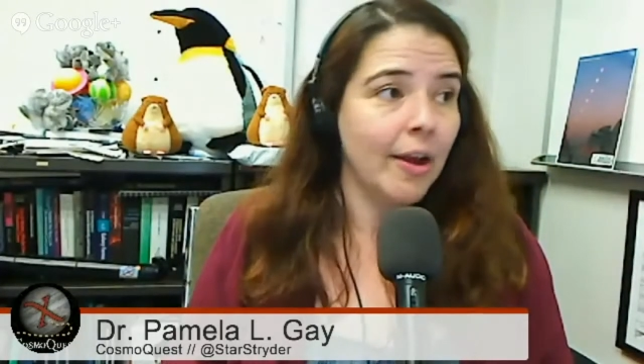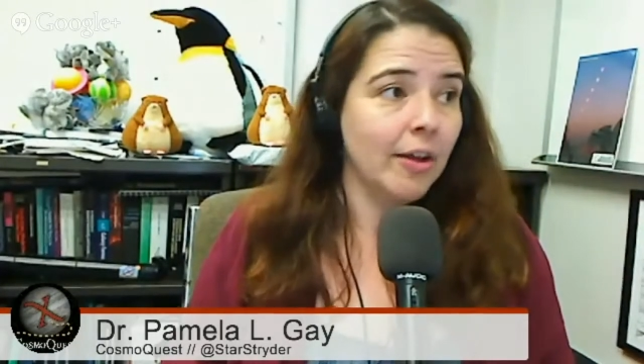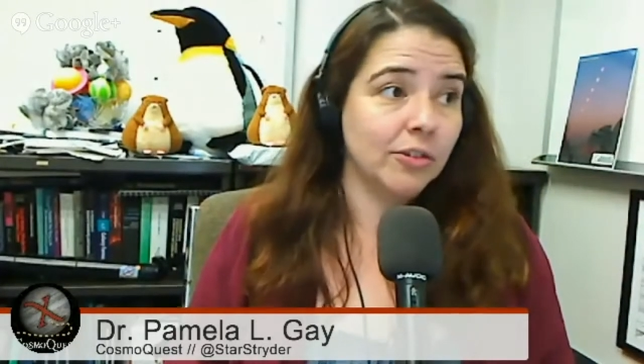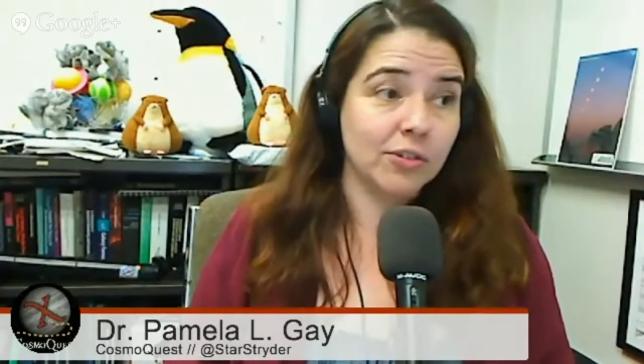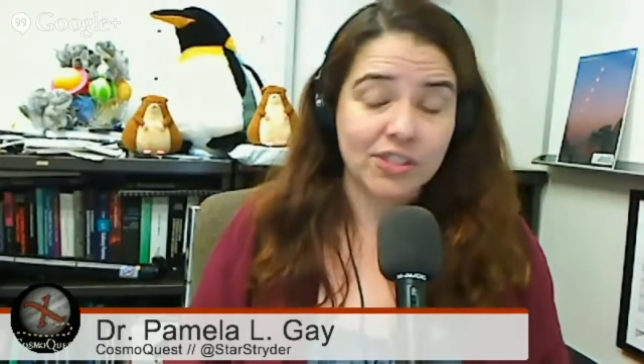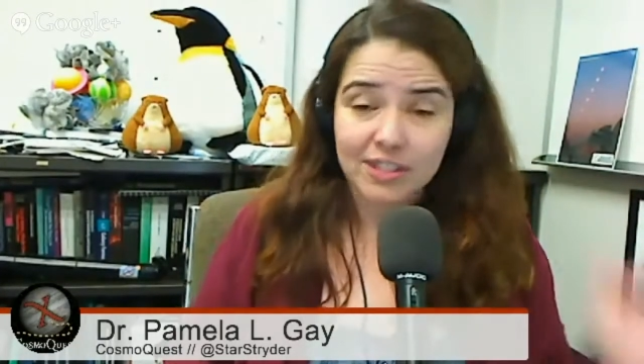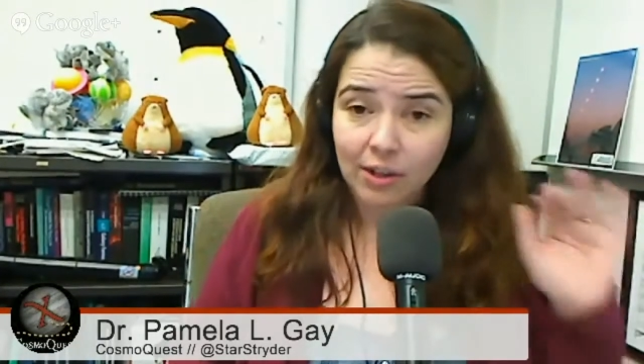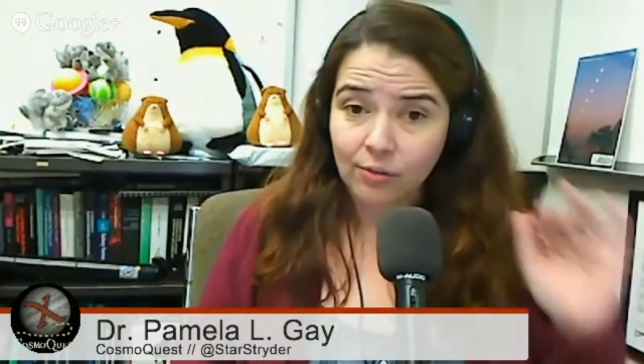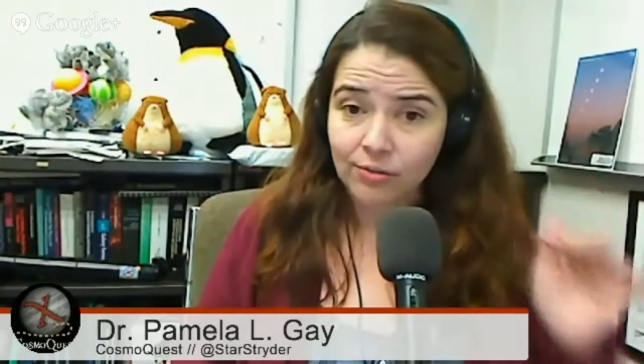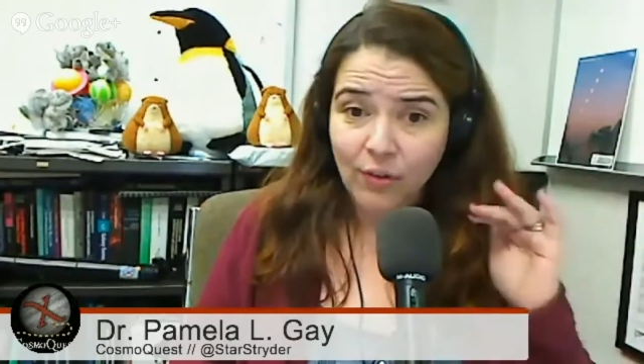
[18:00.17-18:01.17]
So you're
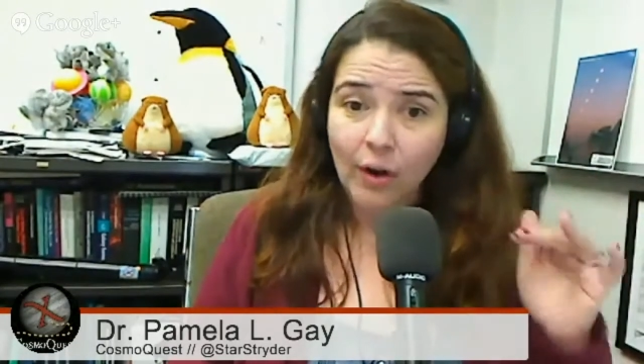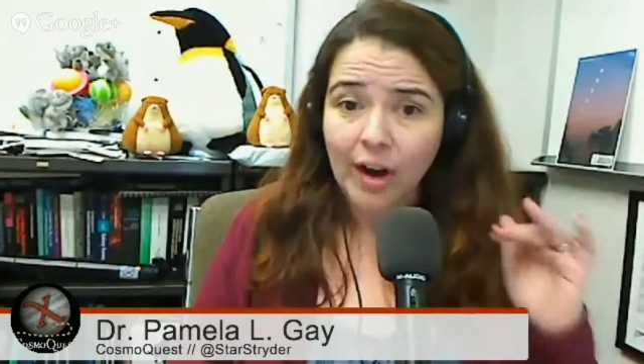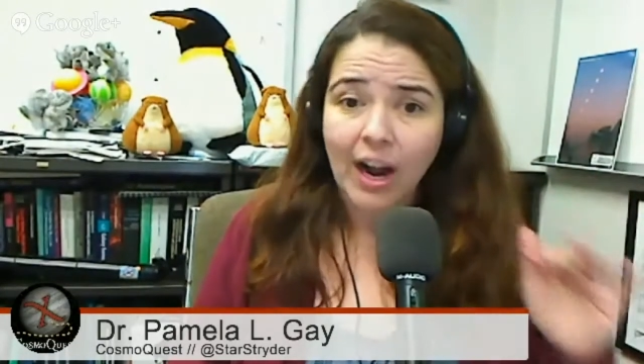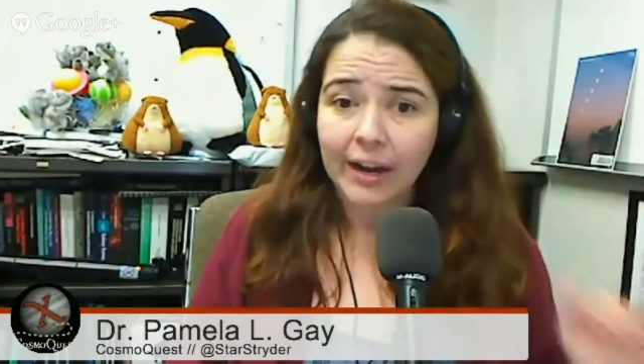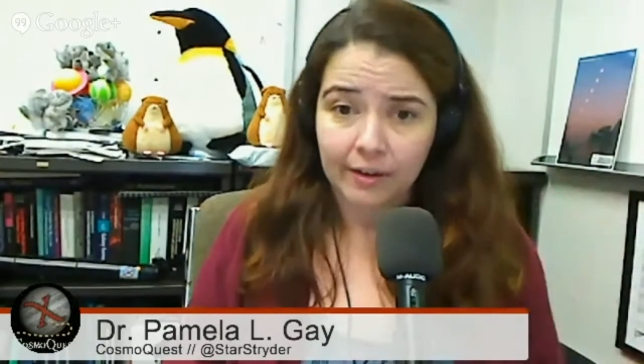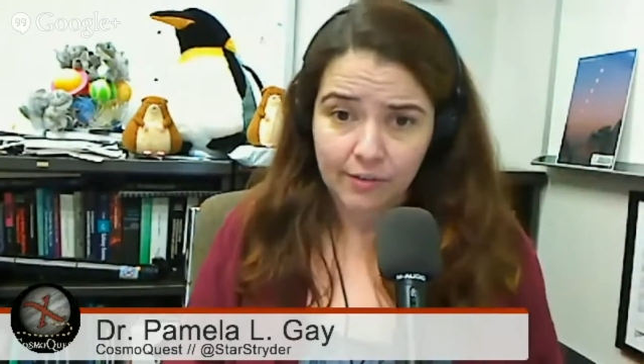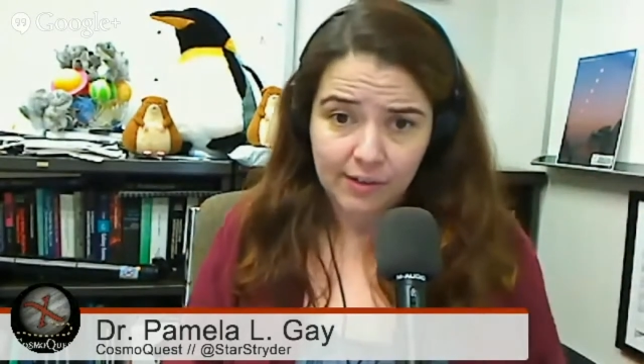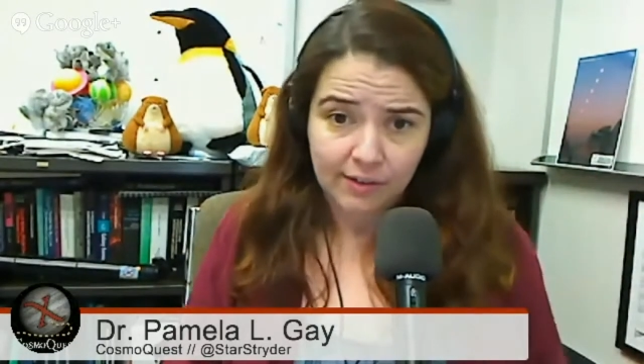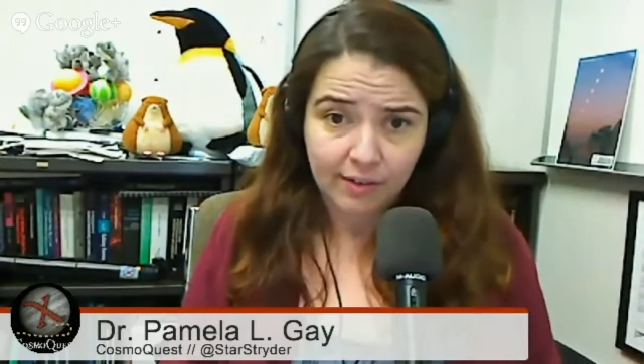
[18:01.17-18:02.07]
still far higher than a